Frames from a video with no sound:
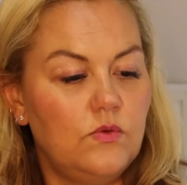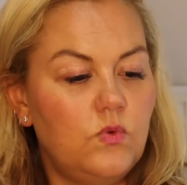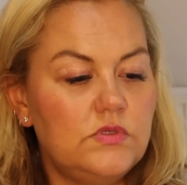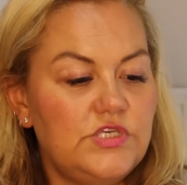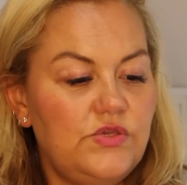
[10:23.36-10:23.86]

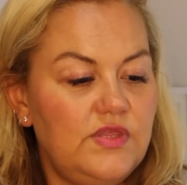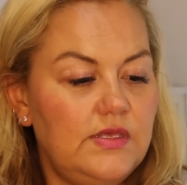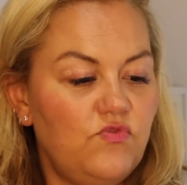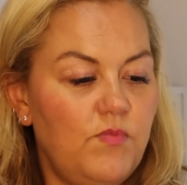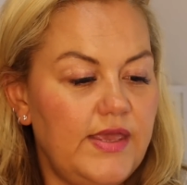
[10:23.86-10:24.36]
What do you
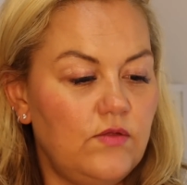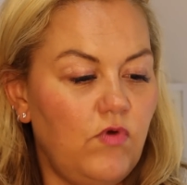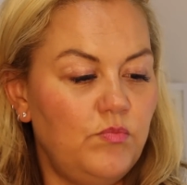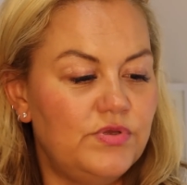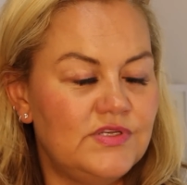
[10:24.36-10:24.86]
think of male
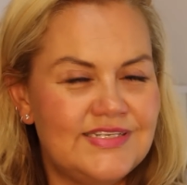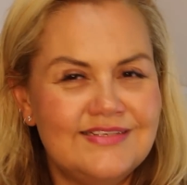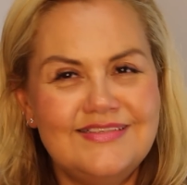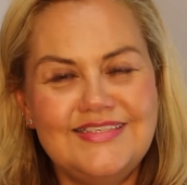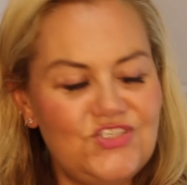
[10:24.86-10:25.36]
rompers?
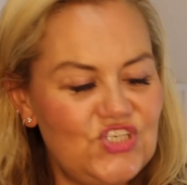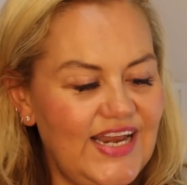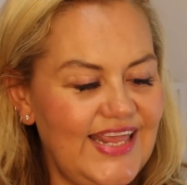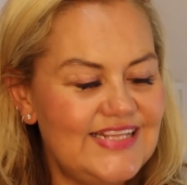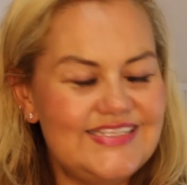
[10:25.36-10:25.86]

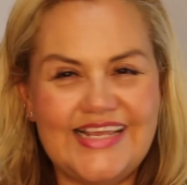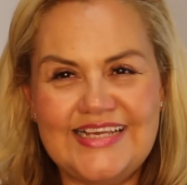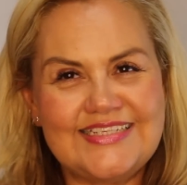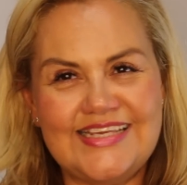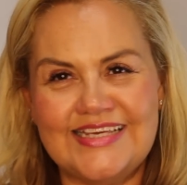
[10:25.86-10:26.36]
Jenny and
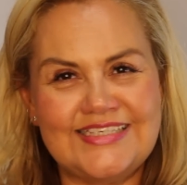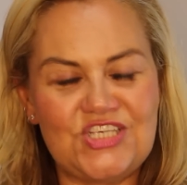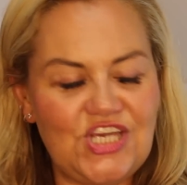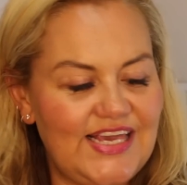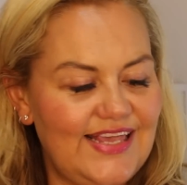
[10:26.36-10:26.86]
Dixie, you
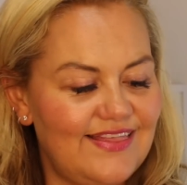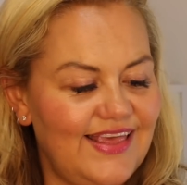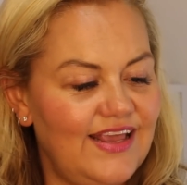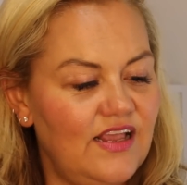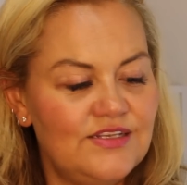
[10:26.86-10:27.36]
cheeky
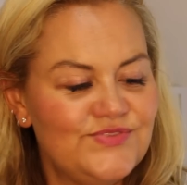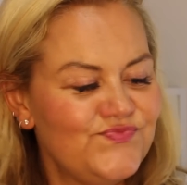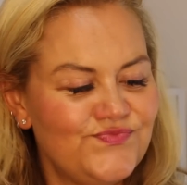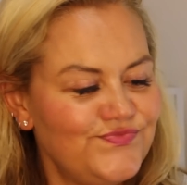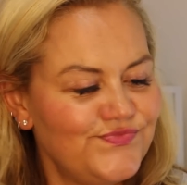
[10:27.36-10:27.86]
thing.
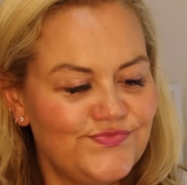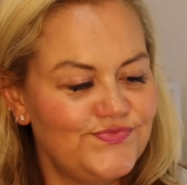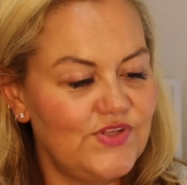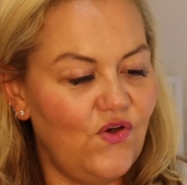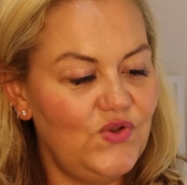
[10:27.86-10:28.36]

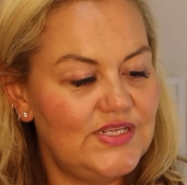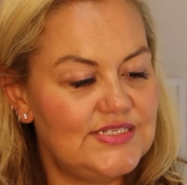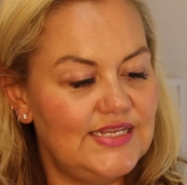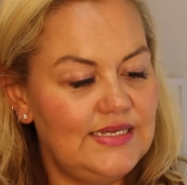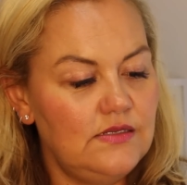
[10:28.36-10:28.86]

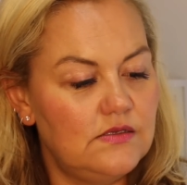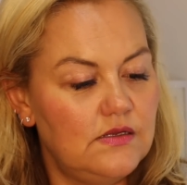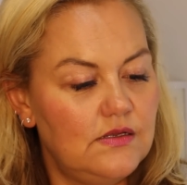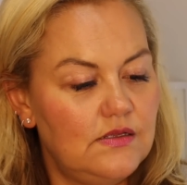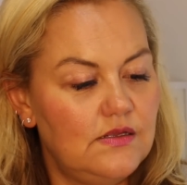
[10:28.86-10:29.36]
Honestly.
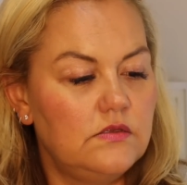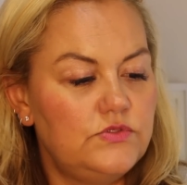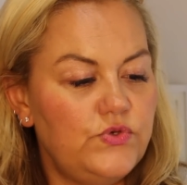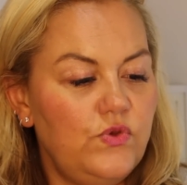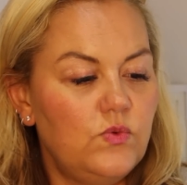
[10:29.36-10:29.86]

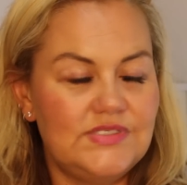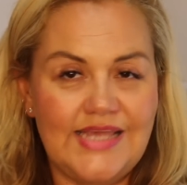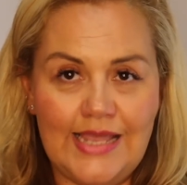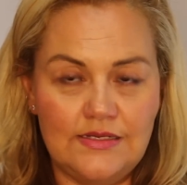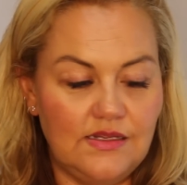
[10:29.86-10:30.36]
Do you want
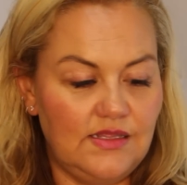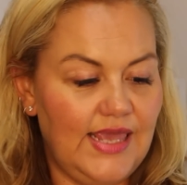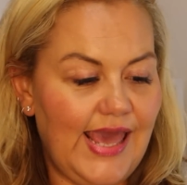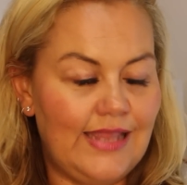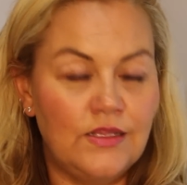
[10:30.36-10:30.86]
to add another
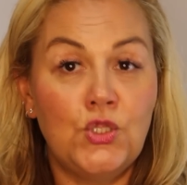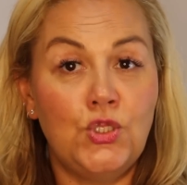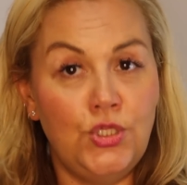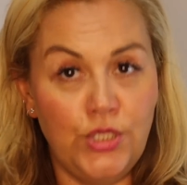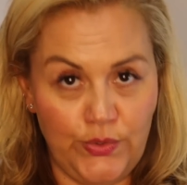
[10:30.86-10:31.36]
cat?
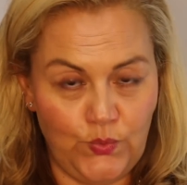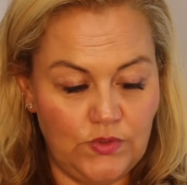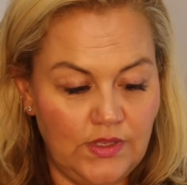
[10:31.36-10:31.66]
No.